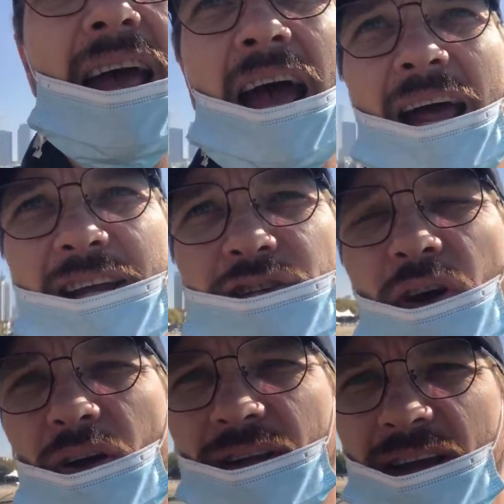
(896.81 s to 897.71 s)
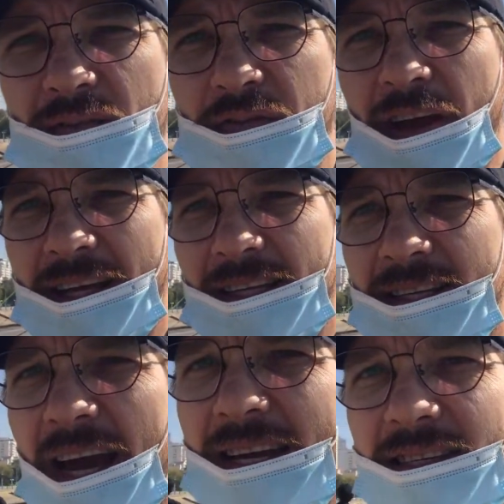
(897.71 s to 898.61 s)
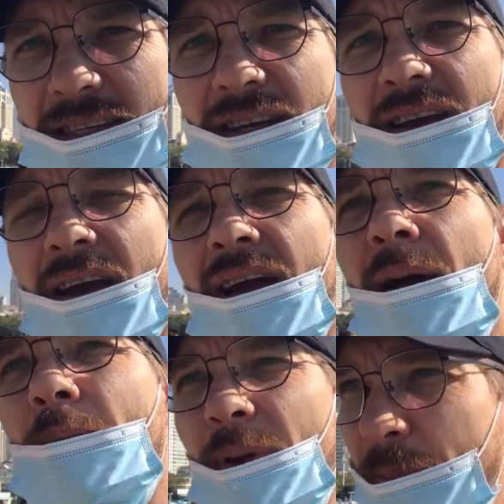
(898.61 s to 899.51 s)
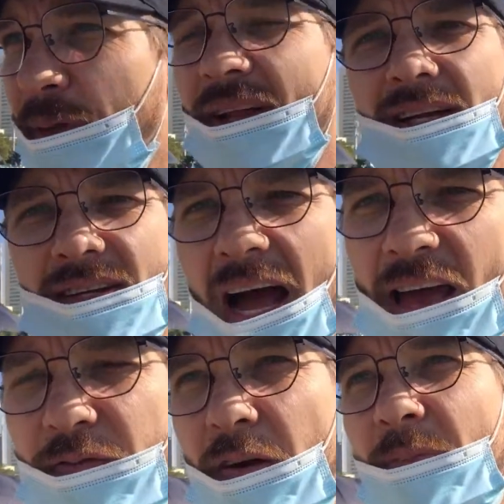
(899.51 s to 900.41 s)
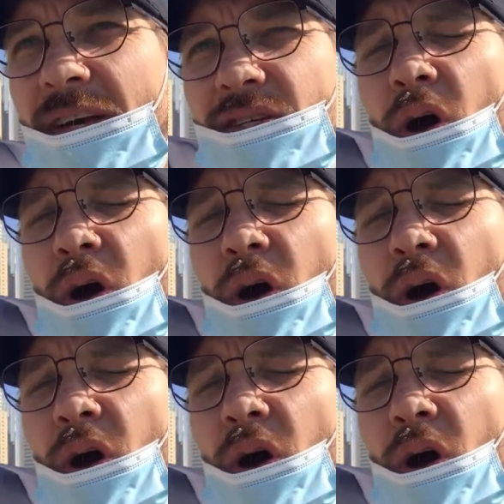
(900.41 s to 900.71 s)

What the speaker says: And it's not only infected cases. People can die from this.